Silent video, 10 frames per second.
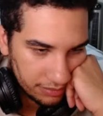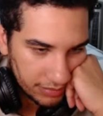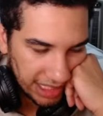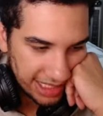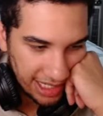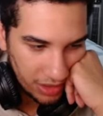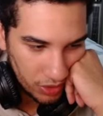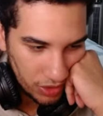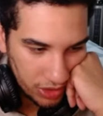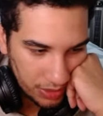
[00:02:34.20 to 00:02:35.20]
I guess I can
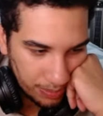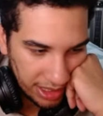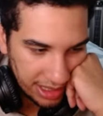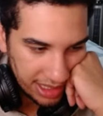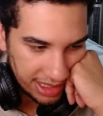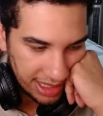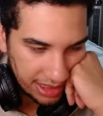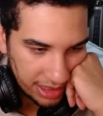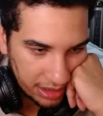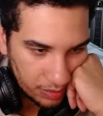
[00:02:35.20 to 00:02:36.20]
also just play this
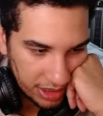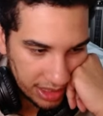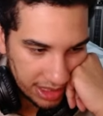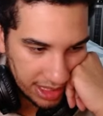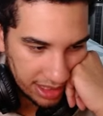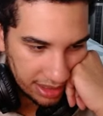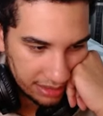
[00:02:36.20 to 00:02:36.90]
next turn with this guy.